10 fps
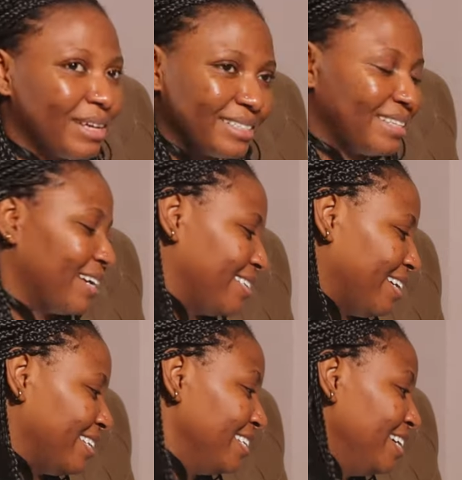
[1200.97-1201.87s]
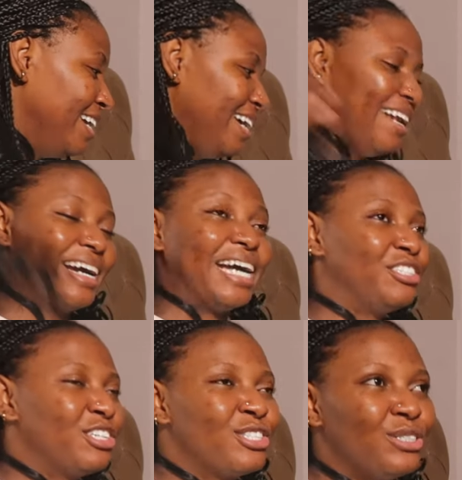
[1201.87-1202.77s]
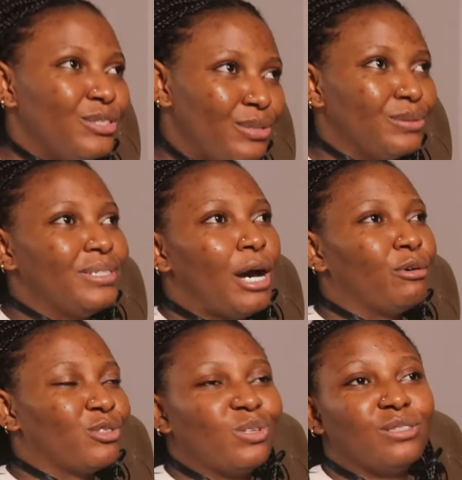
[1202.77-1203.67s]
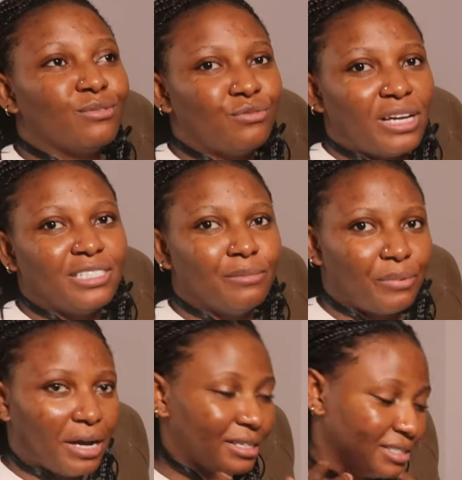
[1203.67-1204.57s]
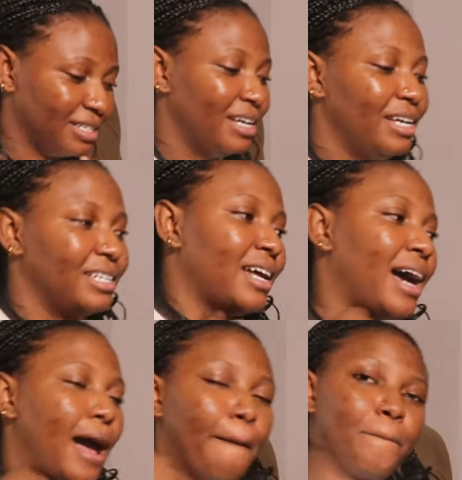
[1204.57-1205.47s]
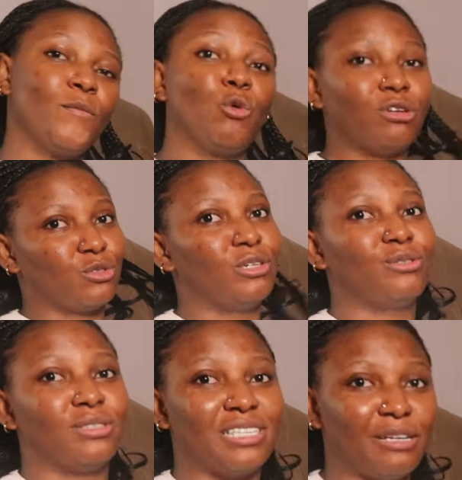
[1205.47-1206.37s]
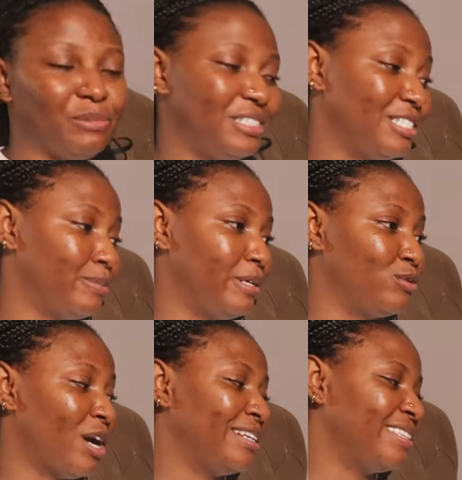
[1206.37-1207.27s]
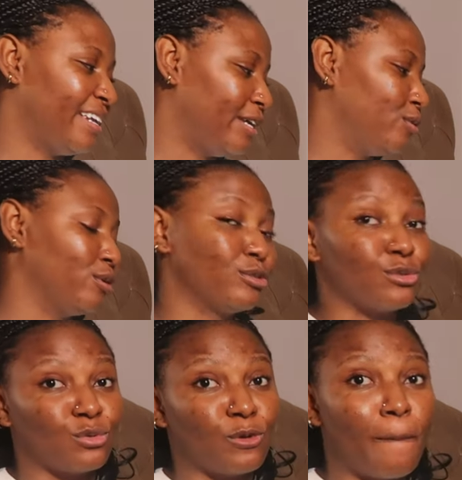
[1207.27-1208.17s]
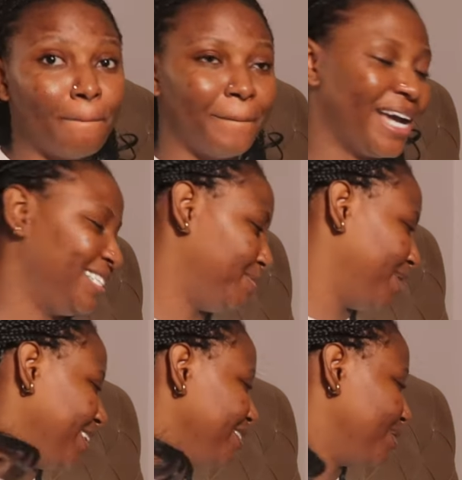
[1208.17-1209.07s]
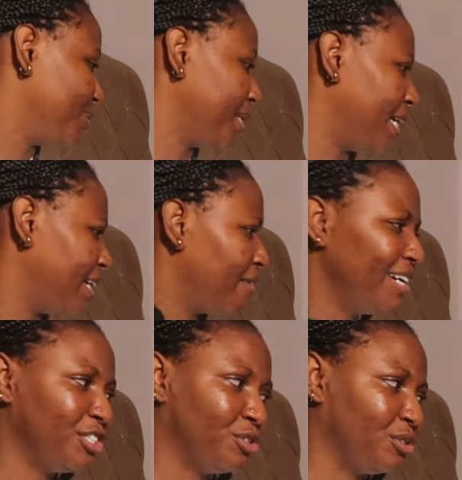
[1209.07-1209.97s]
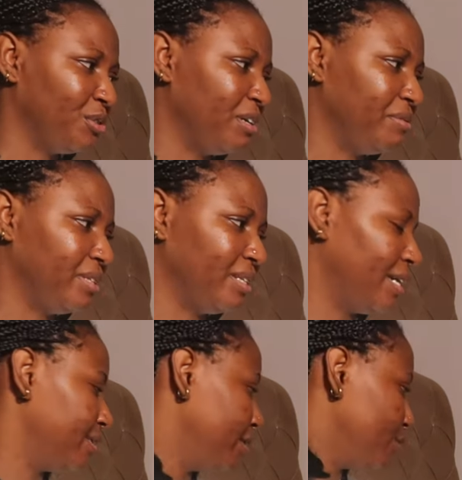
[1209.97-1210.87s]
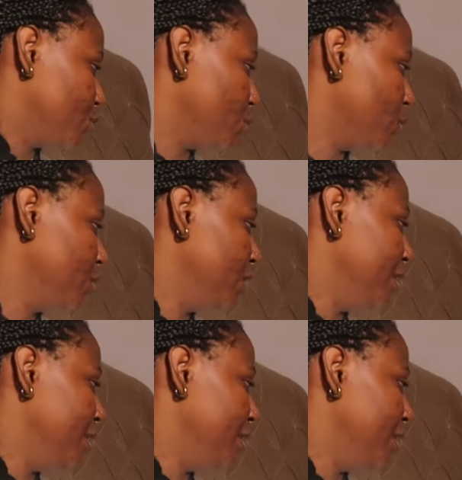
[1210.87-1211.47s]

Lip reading: so excited. Like, I just knew that I was going to find a brand that was going to send me this plate, so I decided not to buy the plate. So yeah, have I shown you everything? I think so.